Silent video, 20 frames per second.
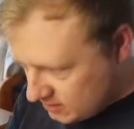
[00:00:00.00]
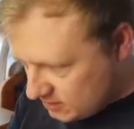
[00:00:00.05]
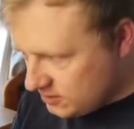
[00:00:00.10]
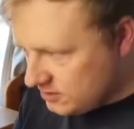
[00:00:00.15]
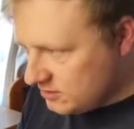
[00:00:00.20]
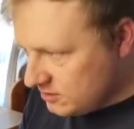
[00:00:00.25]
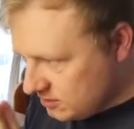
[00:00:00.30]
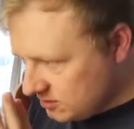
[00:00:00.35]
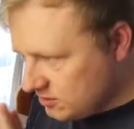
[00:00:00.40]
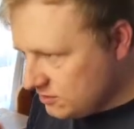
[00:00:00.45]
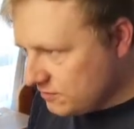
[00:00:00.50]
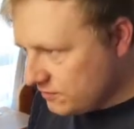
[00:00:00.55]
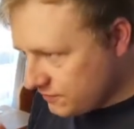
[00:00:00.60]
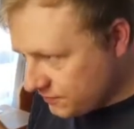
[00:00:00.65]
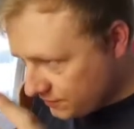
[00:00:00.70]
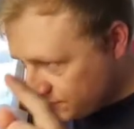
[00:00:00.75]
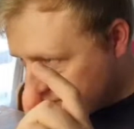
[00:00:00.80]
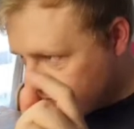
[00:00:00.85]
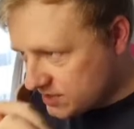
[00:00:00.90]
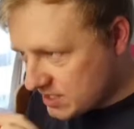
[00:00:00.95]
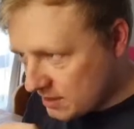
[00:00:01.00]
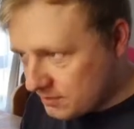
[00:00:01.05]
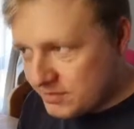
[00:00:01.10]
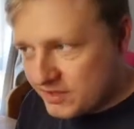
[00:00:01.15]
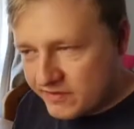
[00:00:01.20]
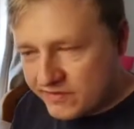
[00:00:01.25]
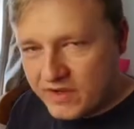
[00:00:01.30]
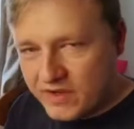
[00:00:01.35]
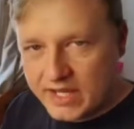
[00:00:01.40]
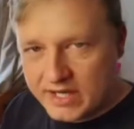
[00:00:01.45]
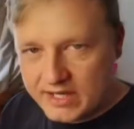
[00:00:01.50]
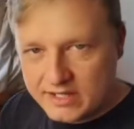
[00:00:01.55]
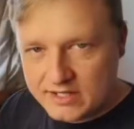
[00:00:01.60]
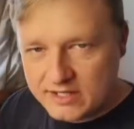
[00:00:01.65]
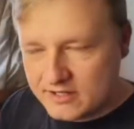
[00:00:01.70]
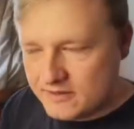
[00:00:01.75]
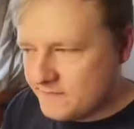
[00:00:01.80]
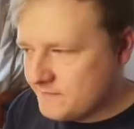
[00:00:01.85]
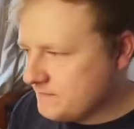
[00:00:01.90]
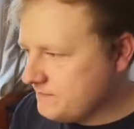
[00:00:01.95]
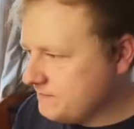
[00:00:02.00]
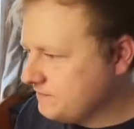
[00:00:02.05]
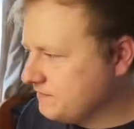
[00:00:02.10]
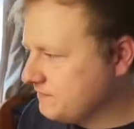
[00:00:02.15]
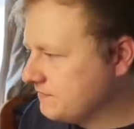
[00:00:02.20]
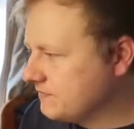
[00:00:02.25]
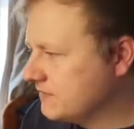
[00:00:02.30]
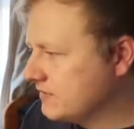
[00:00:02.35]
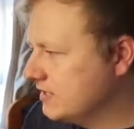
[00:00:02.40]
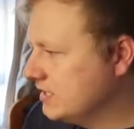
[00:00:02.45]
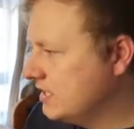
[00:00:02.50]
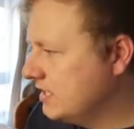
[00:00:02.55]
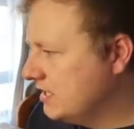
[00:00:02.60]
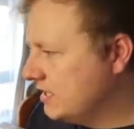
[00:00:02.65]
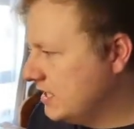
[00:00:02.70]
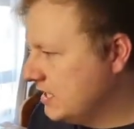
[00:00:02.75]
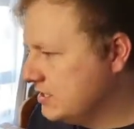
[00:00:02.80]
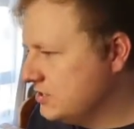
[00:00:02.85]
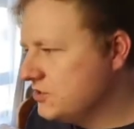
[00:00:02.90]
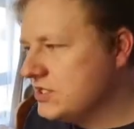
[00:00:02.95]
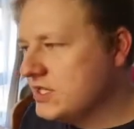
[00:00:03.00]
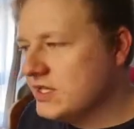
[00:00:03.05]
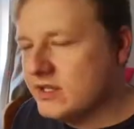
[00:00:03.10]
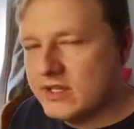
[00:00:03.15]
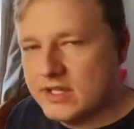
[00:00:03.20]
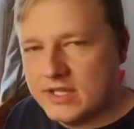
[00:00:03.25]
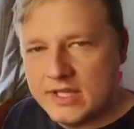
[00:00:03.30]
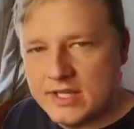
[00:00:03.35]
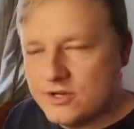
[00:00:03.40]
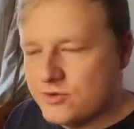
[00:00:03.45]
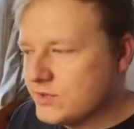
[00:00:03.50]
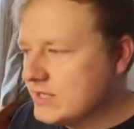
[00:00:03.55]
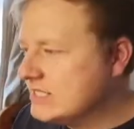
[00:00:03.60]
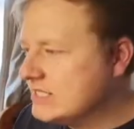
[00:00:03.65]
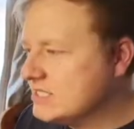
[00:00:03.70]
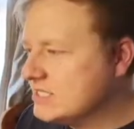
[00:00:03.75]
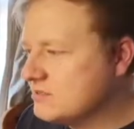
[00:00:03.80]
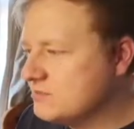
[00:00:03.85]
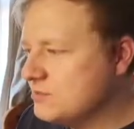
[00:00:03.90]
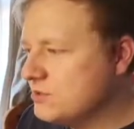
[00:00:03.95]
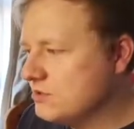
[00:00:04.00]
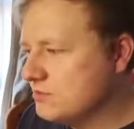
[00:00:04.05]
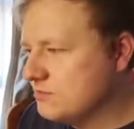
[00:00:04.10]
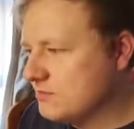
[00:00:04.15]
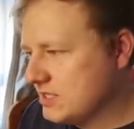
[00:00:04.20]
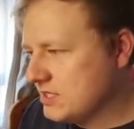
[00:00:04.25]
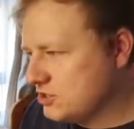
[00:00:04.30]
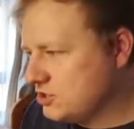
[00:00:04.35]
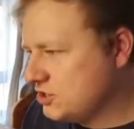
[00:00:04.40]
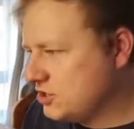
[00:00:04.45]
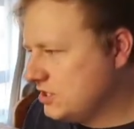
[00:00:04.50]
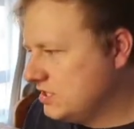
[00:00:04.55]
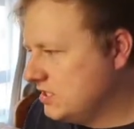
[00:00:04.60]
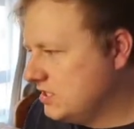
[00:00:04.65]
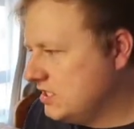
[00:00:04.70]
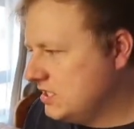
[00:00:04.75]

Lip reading: you've subdivided it, and you get a really smooth mesh.